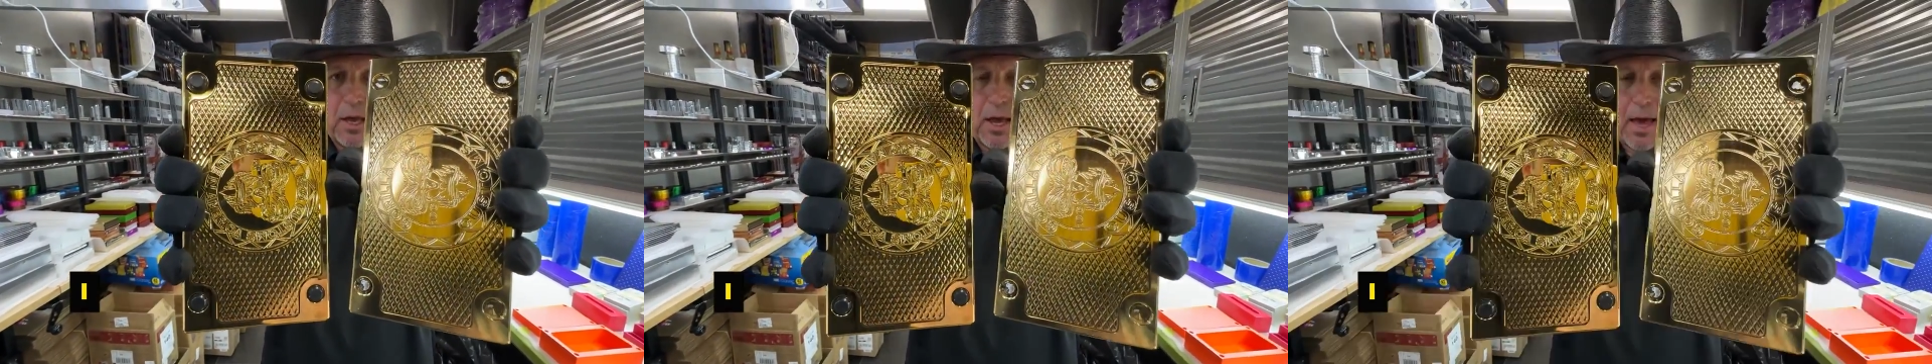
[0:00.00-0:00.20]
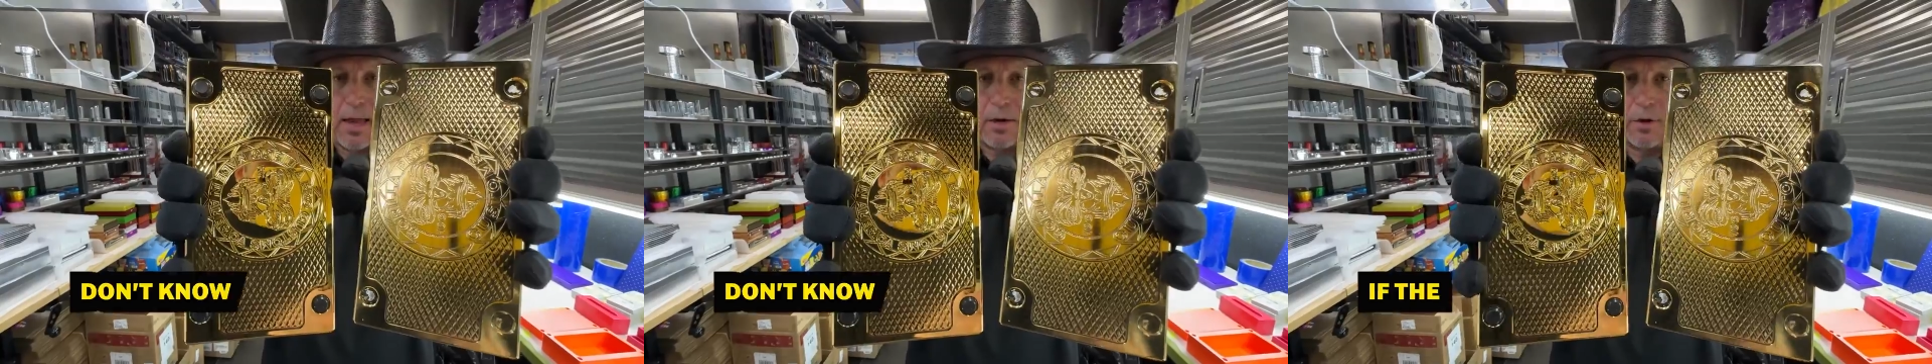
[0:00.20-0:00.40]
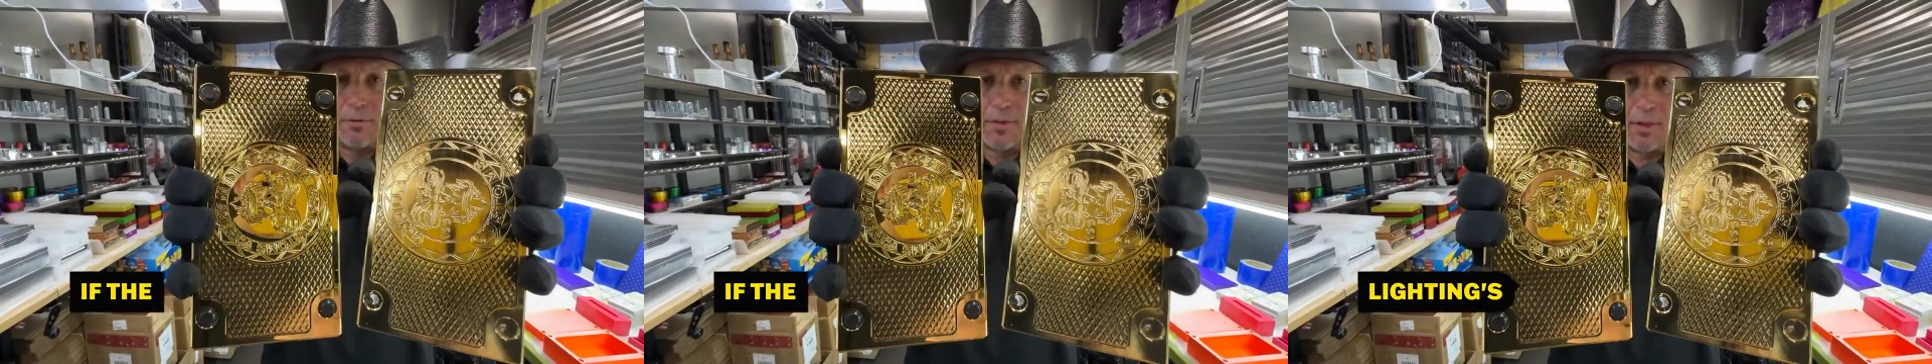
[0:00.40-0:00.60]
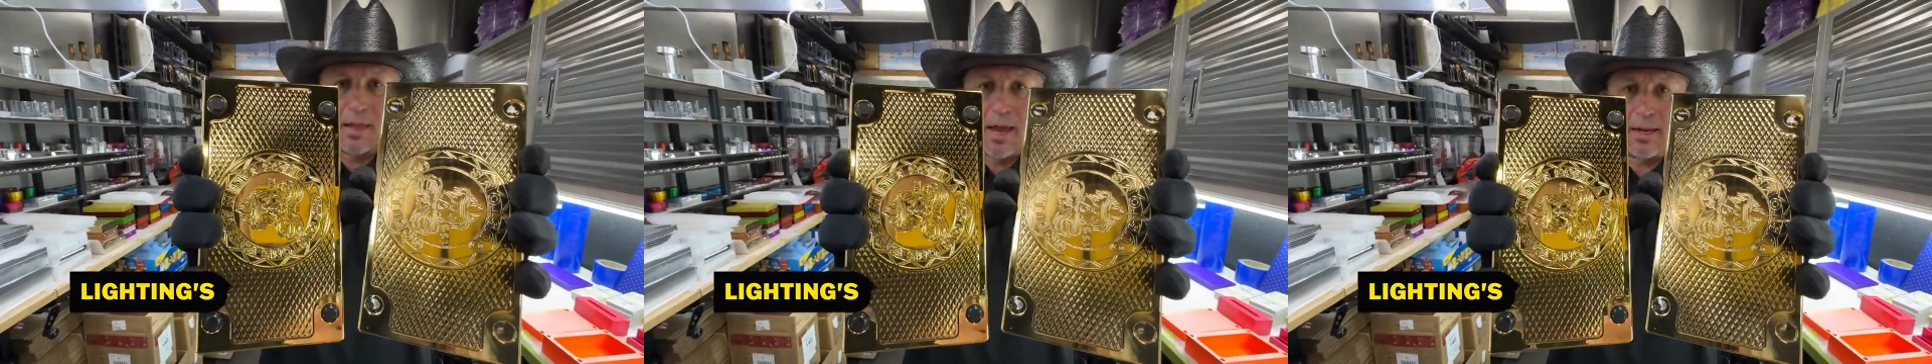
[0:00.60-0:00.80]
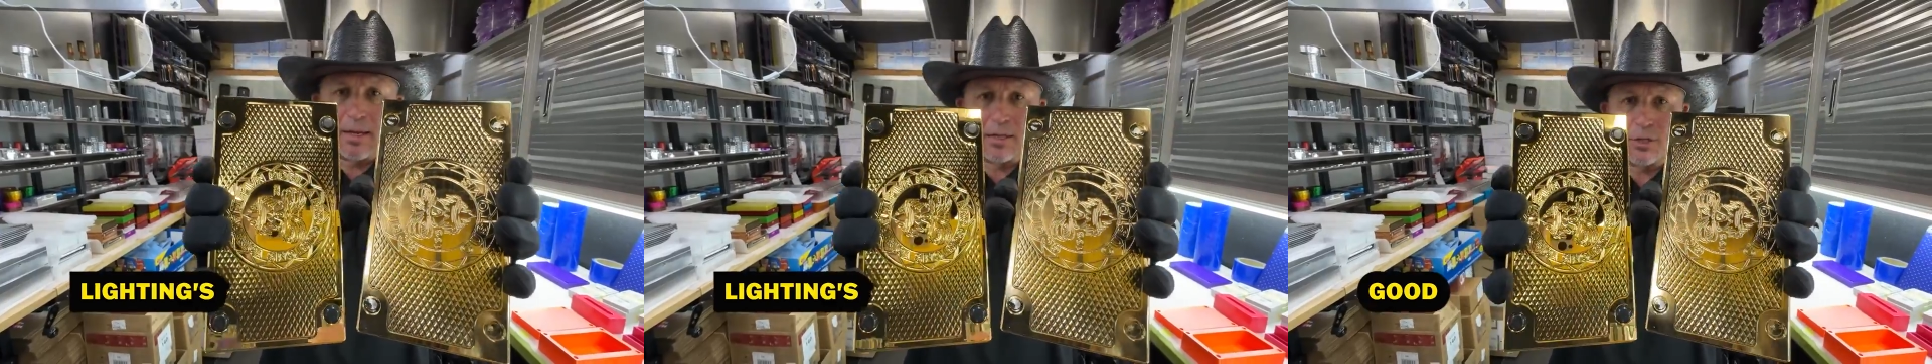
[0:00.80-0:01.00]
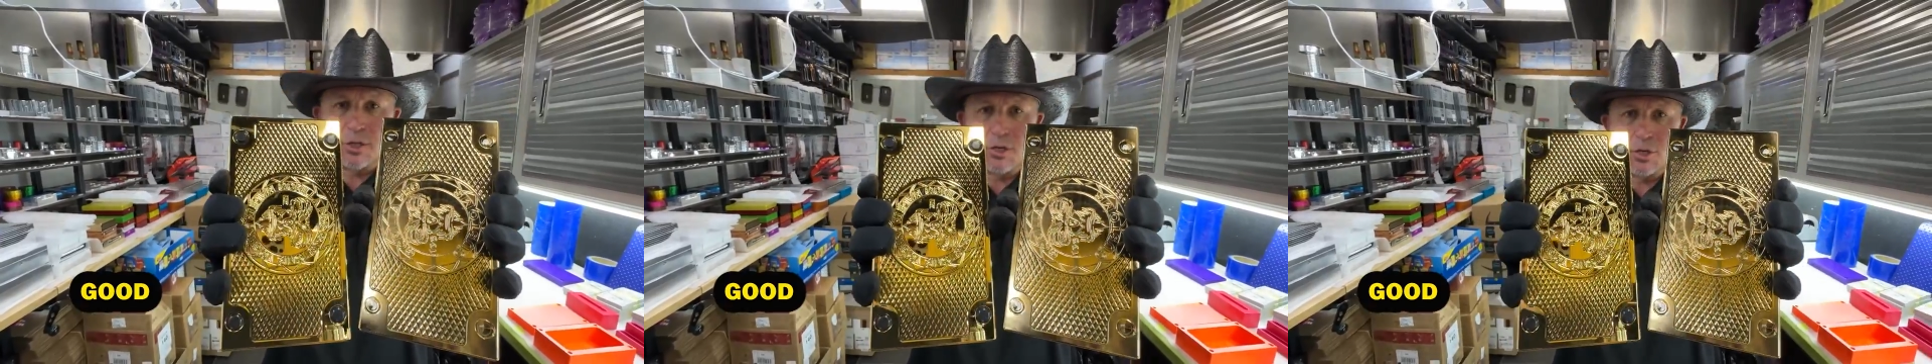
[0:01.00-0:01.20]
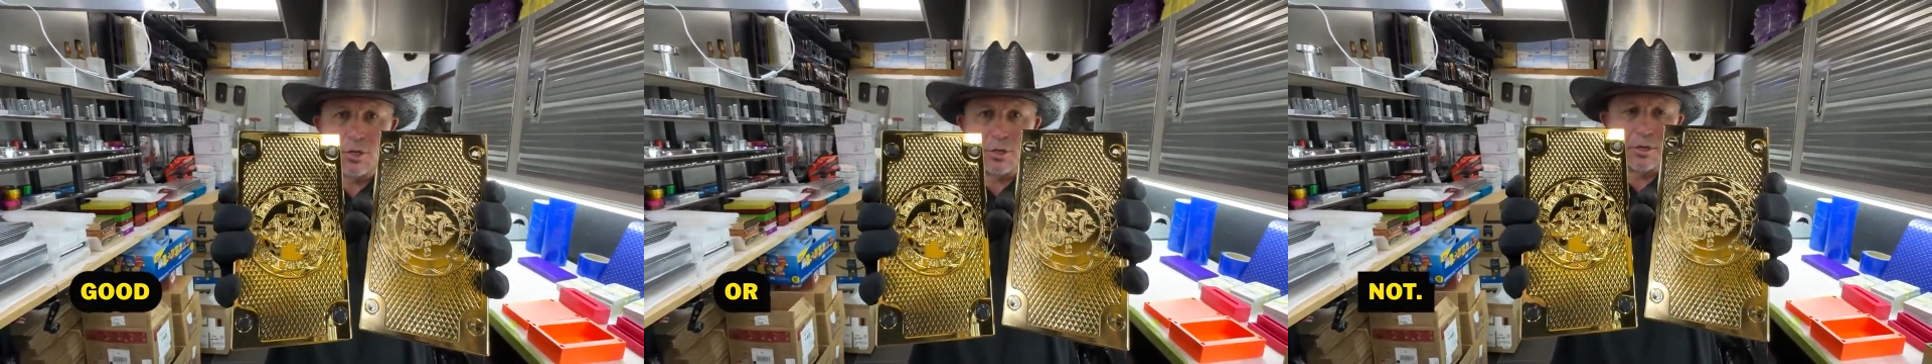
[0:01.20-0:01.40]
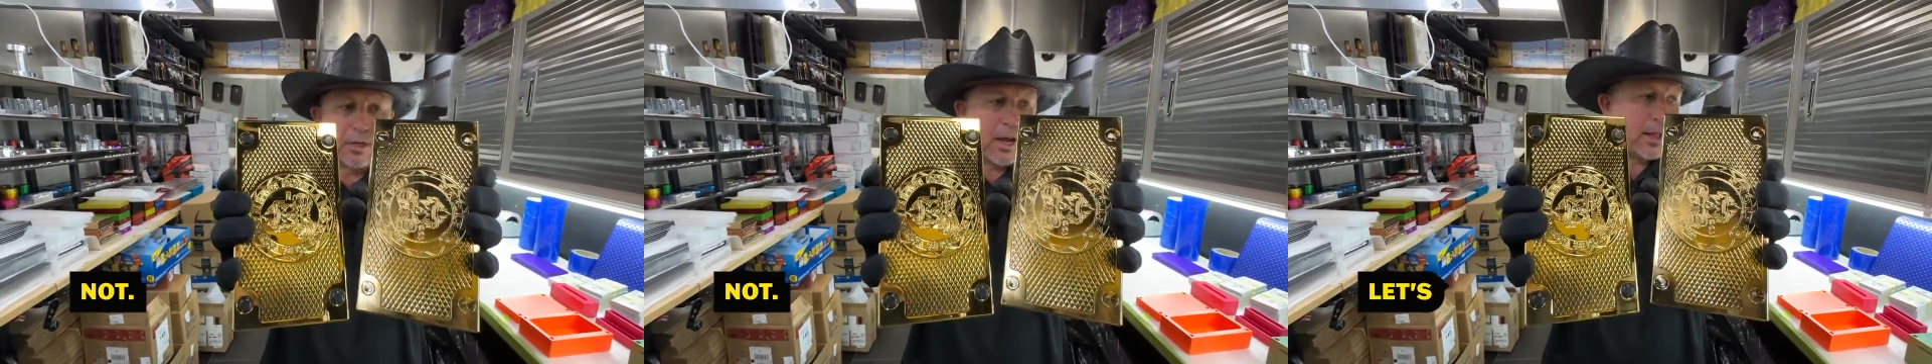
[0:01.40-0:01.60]
I don't know if the lighting's
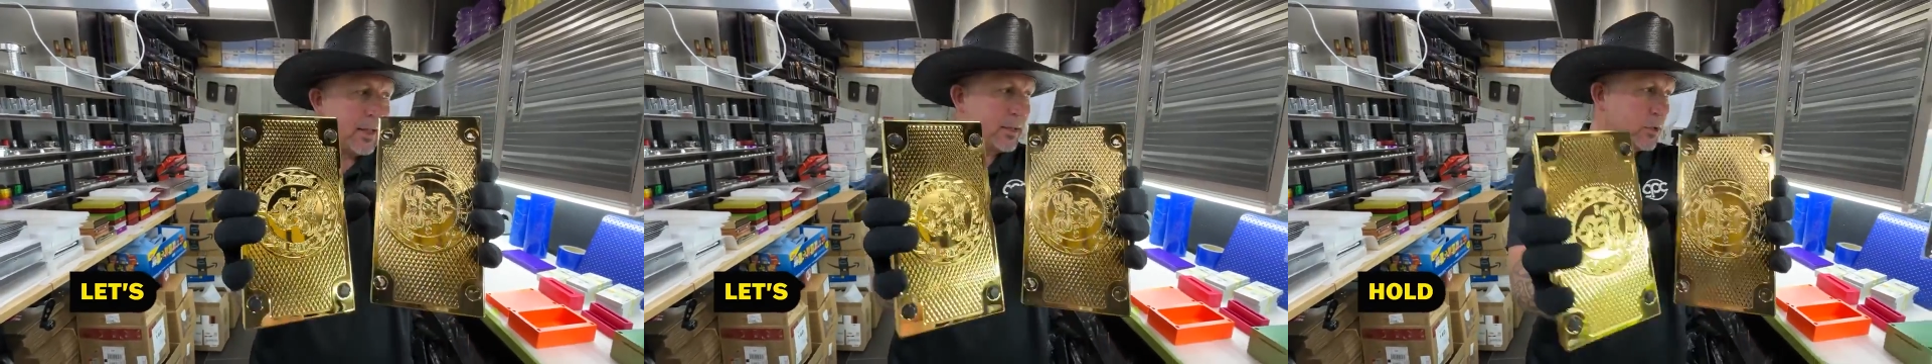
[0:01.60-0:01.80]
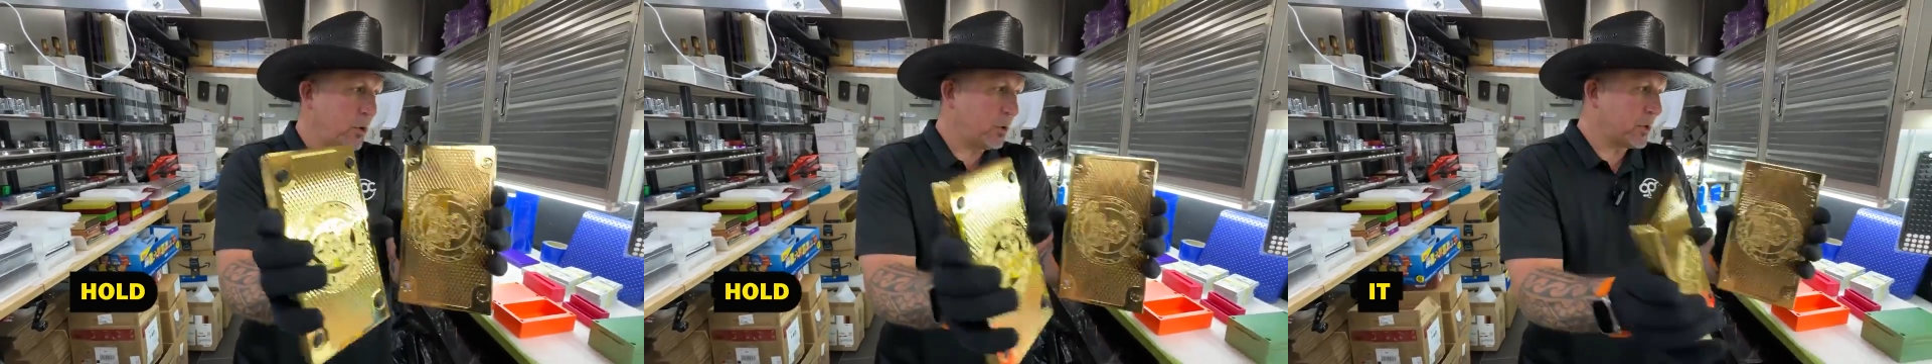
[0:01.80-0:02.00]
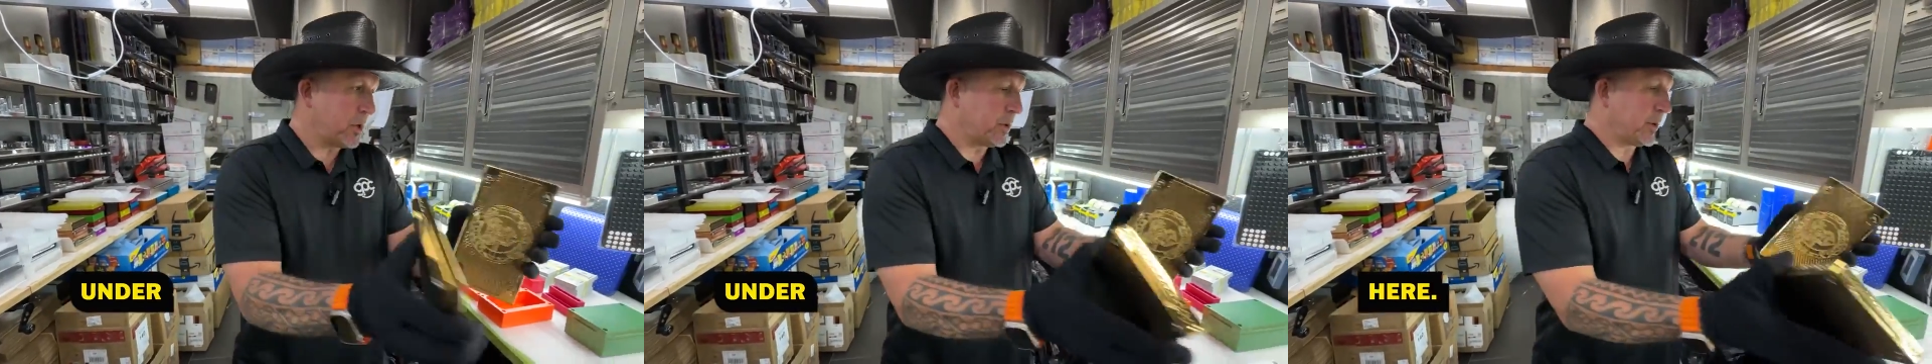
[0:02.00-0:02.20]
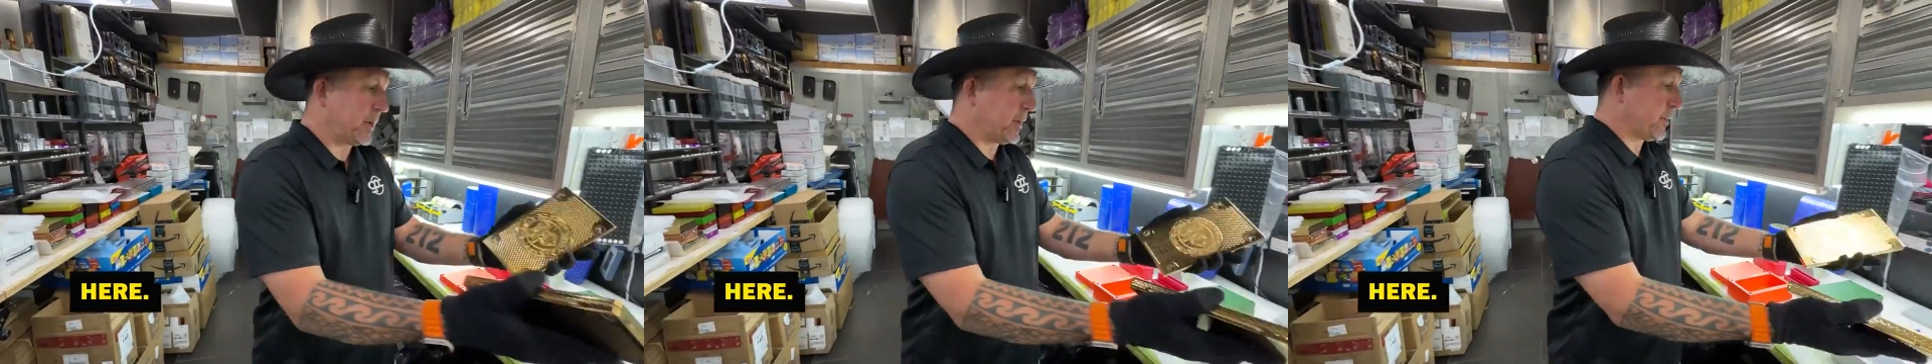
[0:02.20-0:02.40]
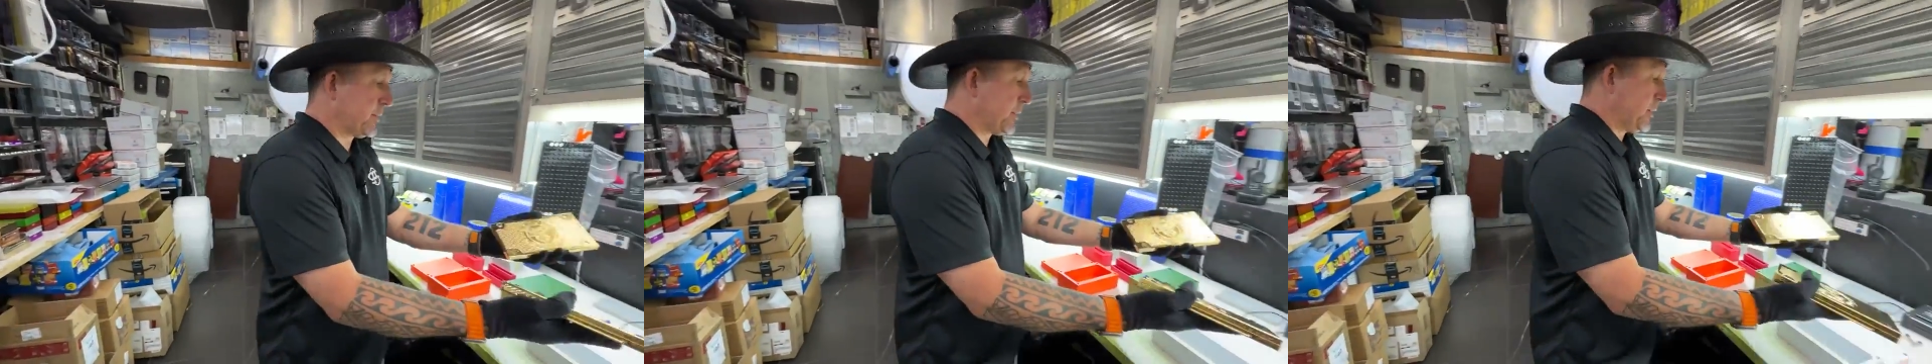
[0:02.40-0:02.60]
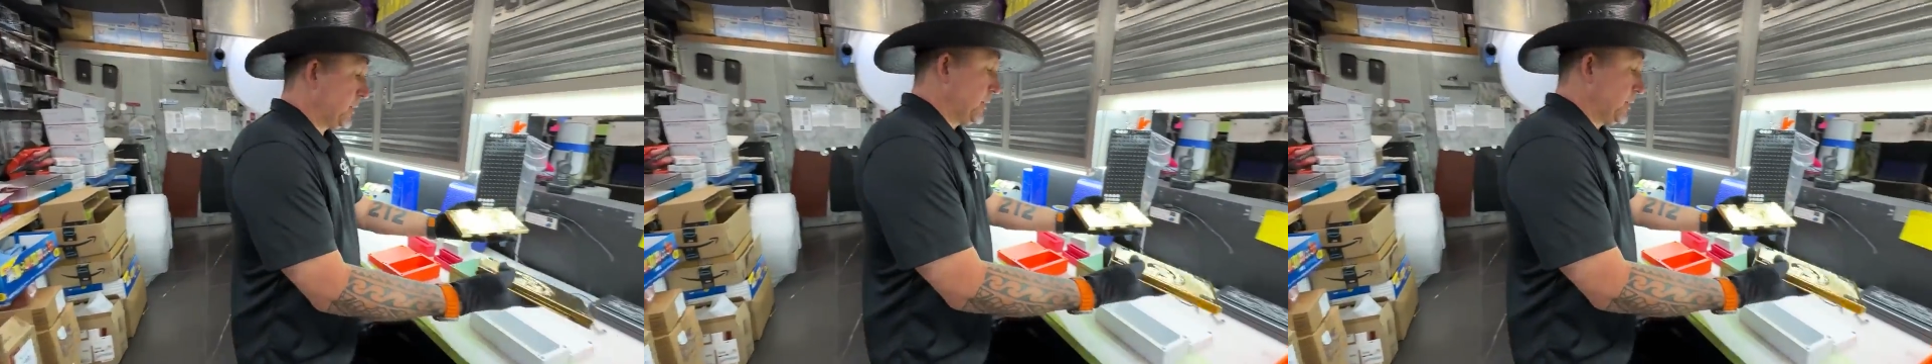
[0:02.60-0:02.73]
good or not. Let's hold it under here.